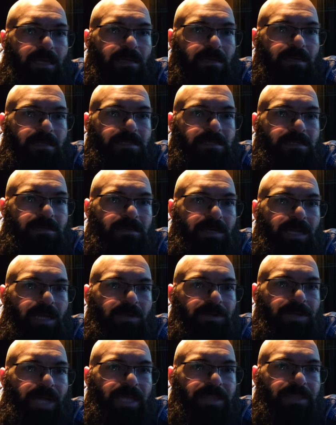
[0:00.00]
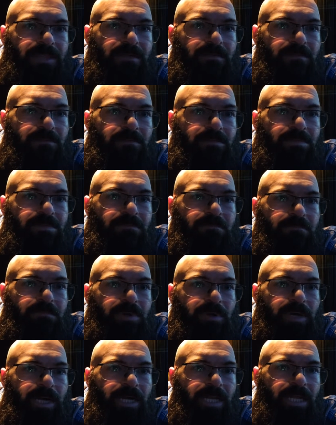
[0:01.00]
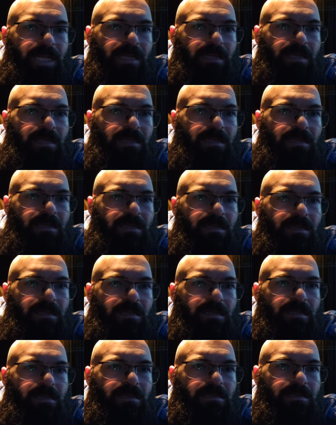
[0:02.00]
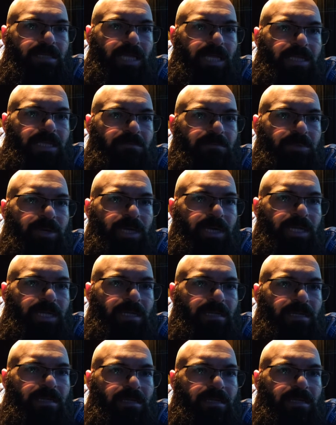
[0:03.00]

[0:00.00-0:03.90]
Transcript: What's going on, Nathan Breenig? Nathan Breenig?